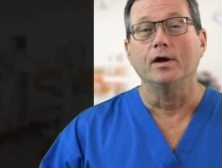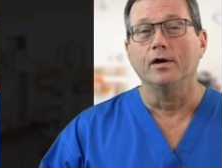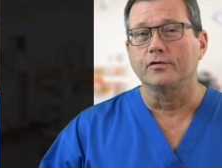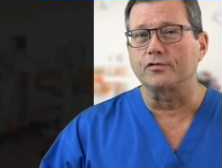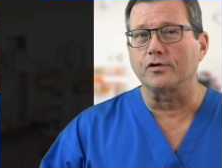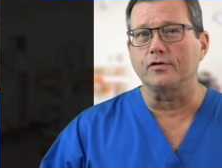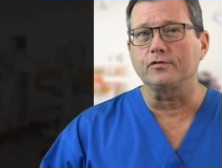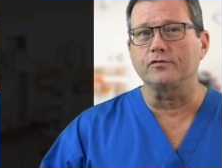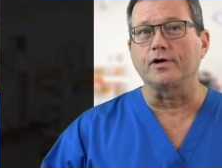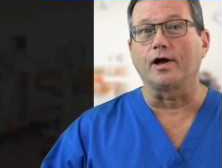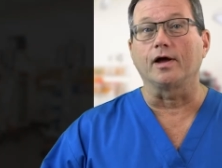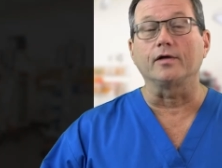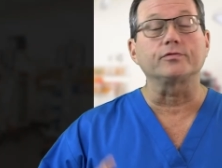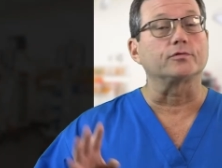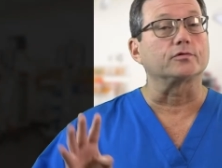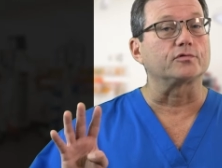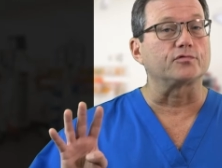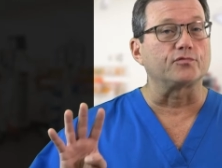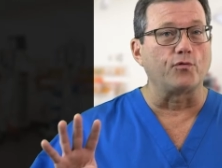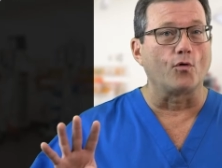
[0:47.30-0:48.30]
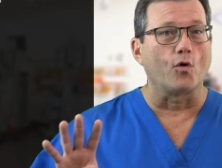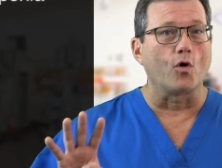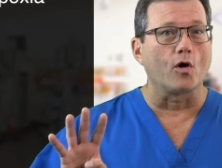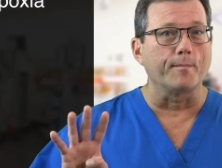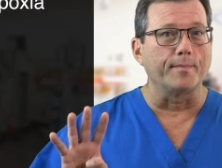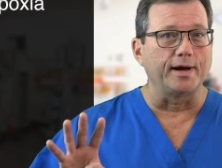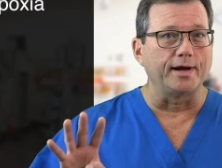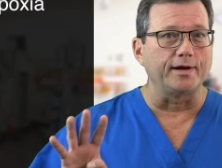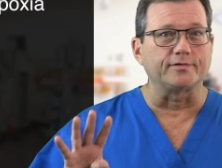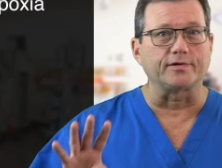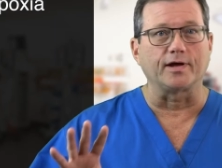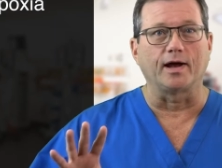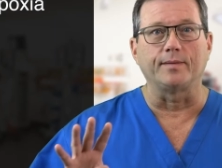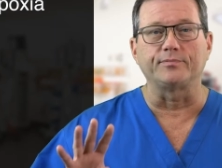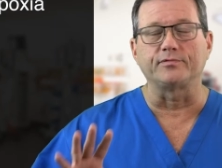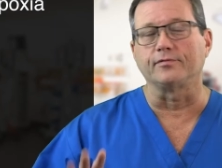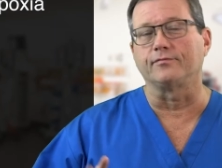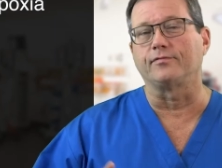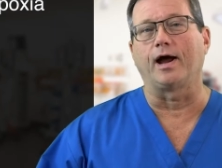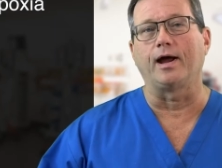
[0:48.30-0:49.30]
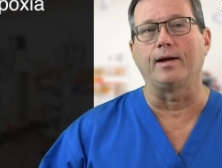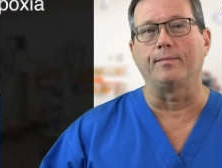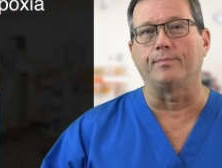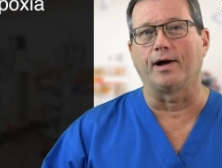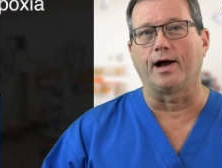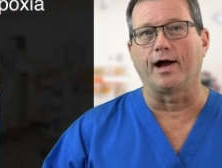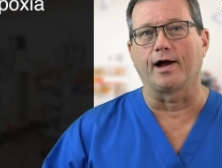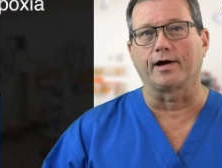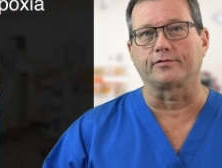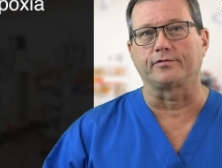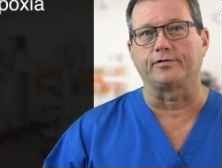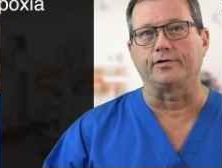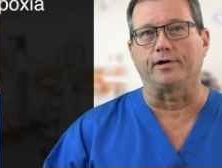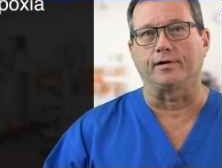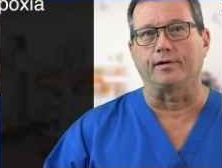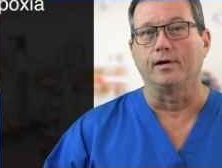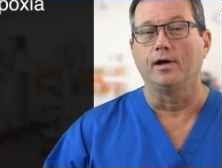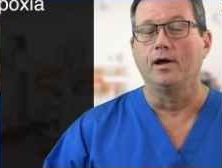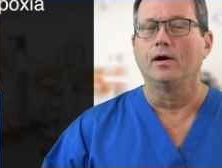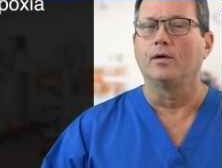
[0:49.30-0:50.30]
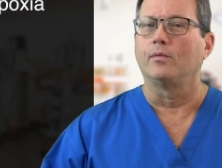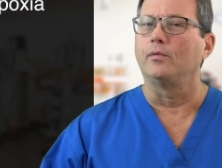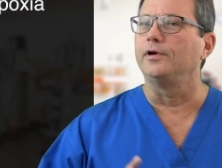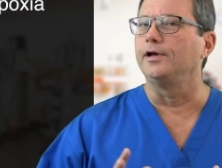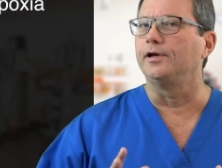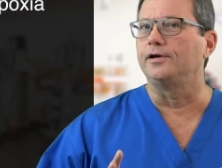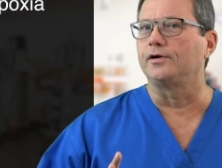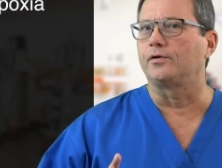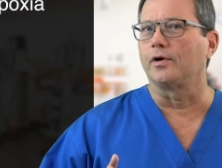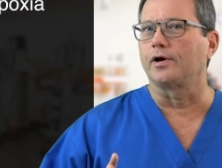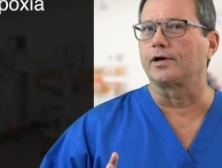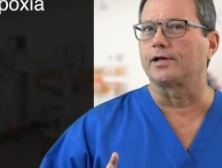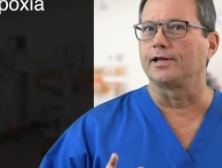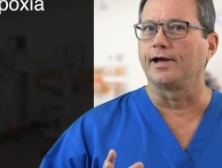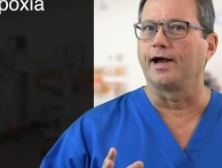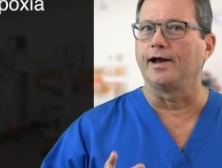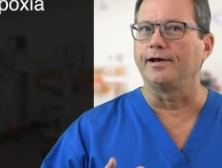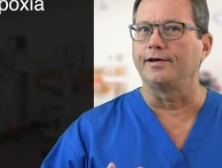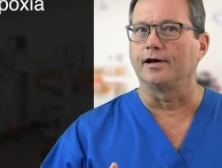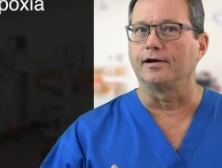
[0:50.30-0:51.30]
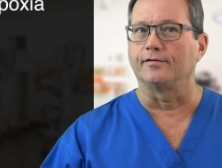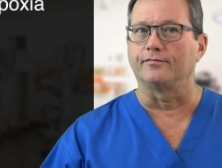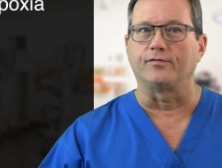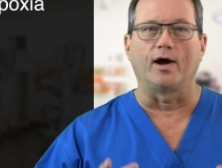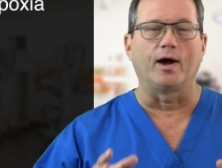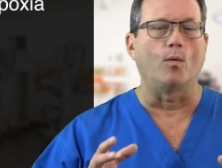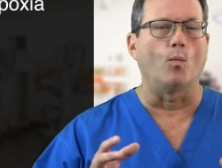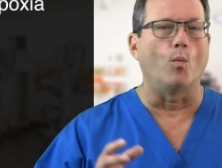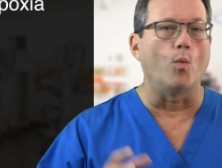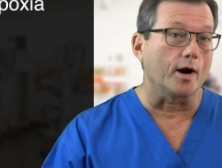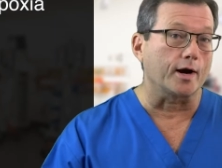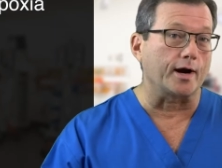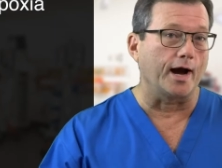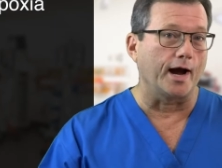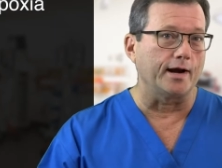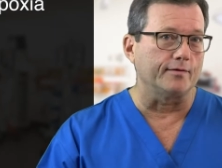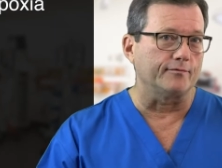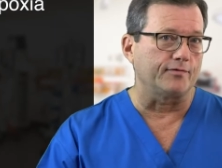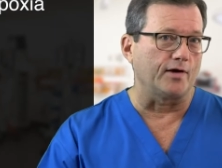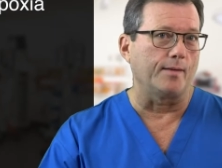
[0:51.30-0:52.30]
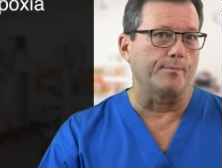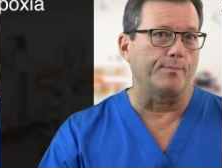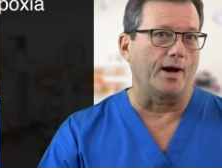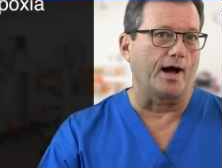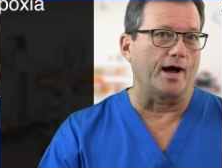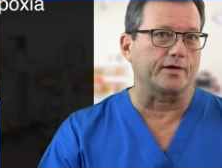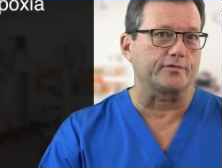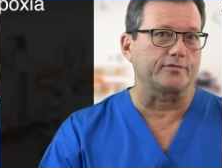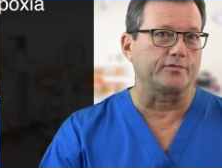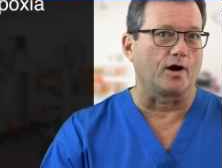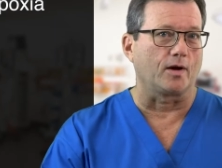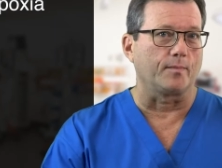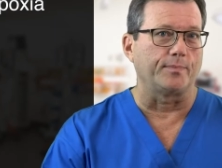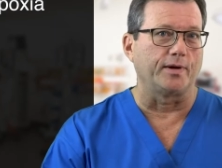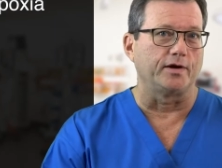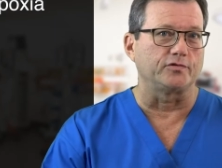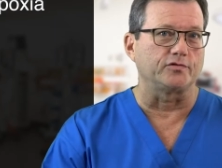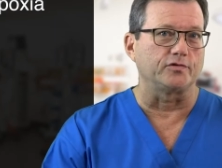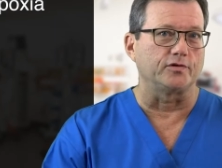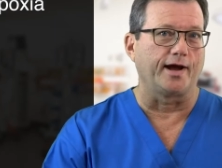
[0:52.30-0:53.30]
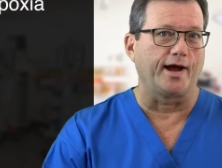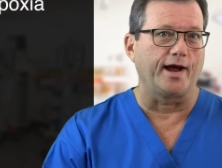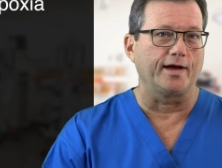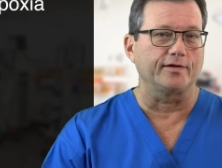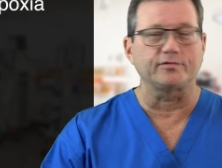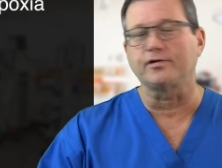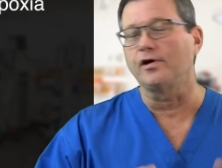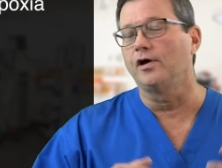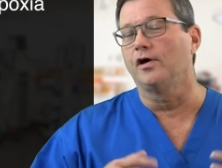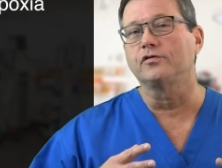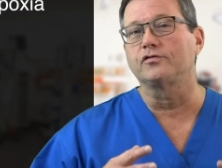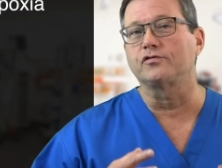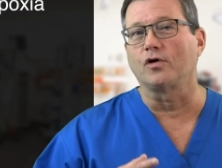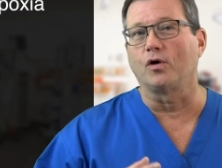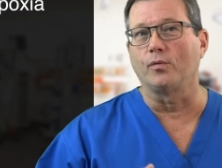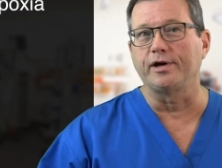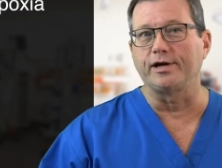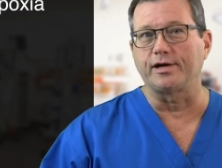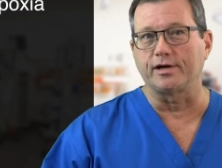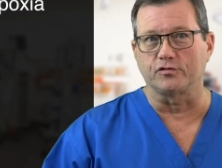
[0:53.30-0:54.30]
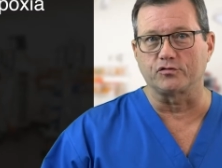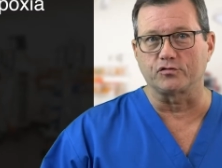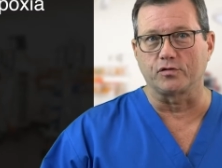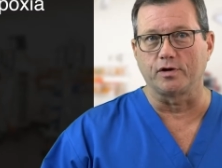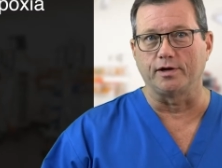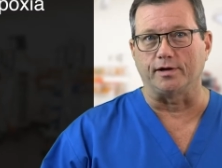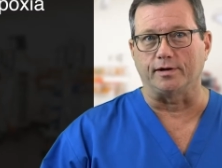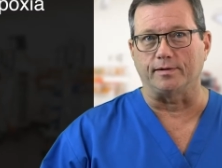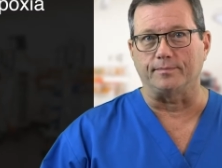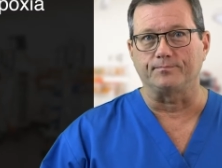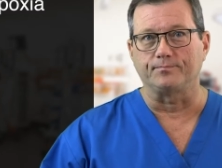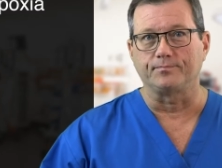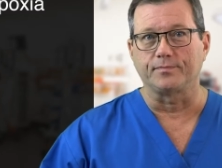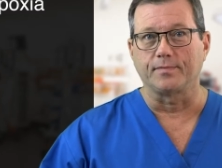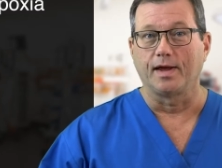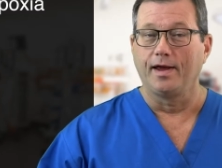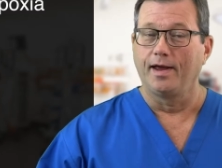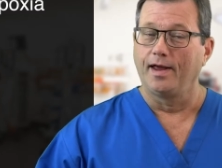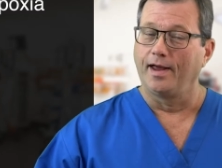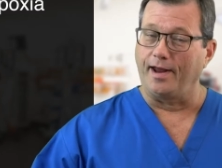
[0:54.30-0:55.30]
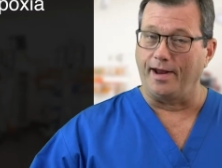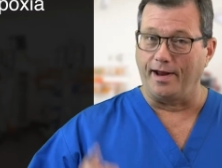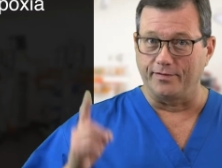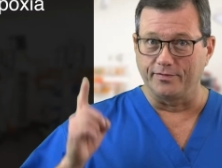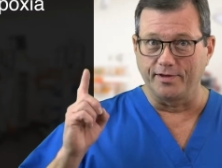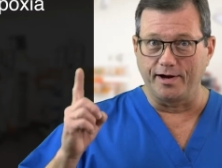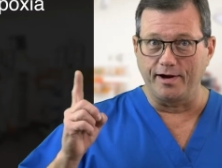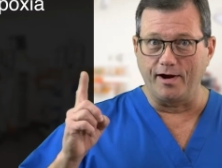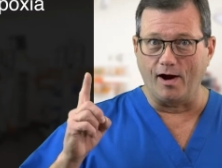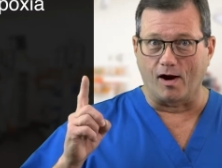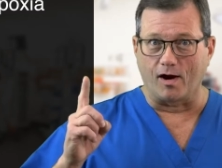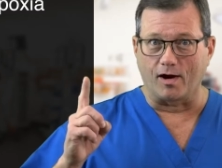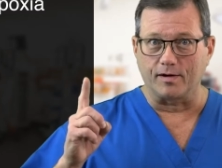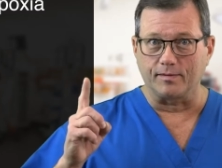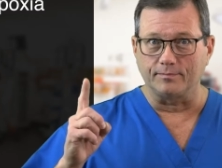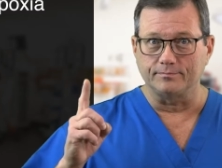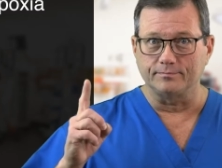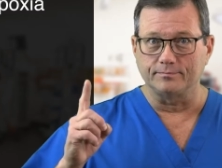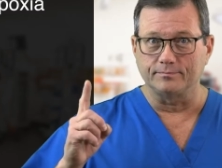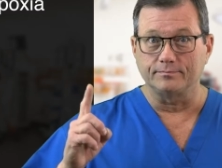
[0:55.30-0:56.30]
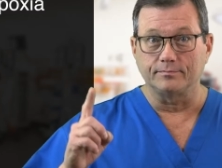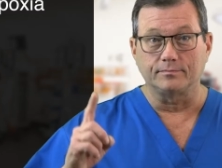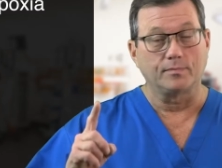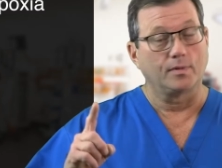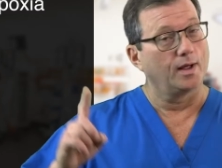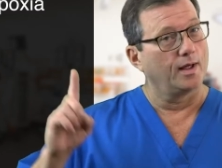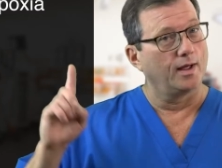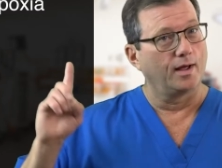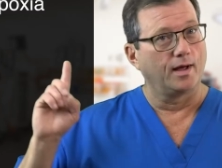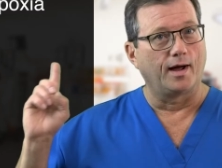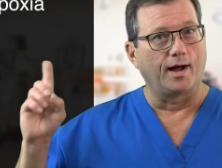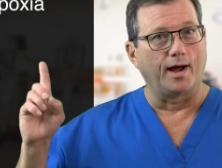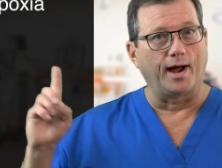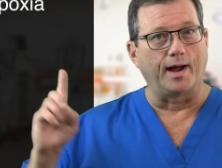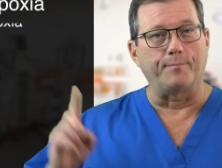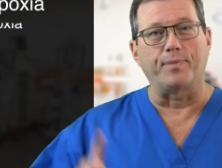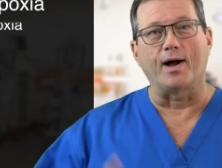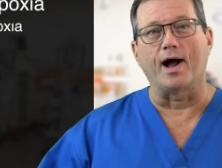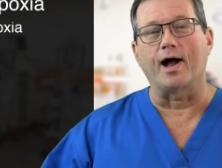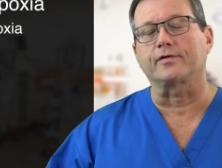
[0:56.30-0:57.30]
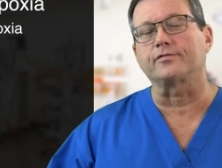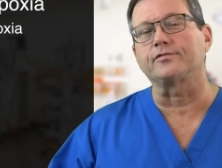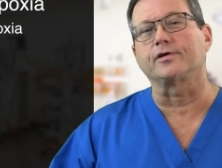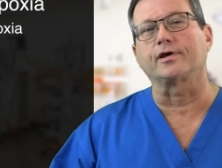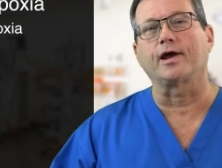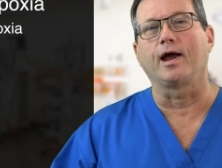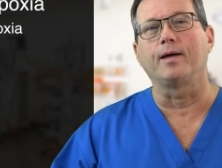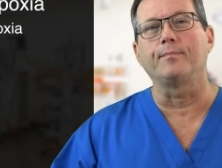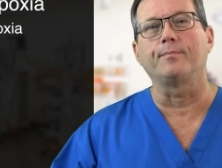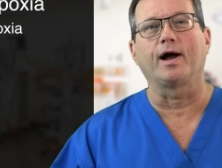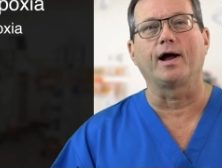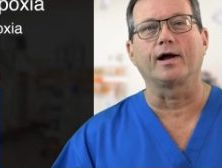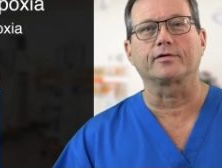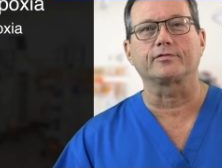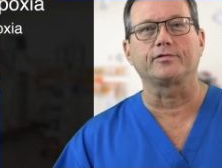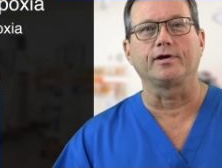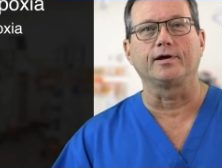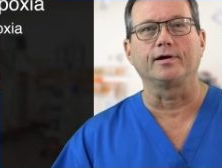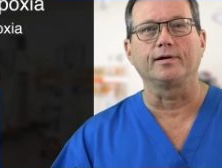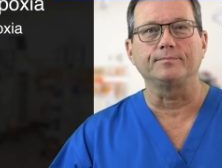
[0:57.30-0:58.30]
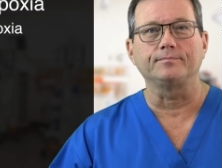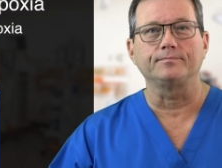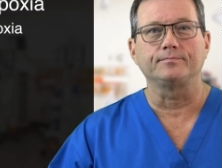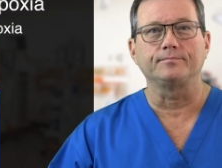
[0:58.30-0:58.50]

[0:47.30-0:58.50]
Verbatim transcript: Turns out there's four main types of hypoxia. We need to quickly identify what kind of hypoxia our patient has so we can treat it. And they are hypoxic hypoxia,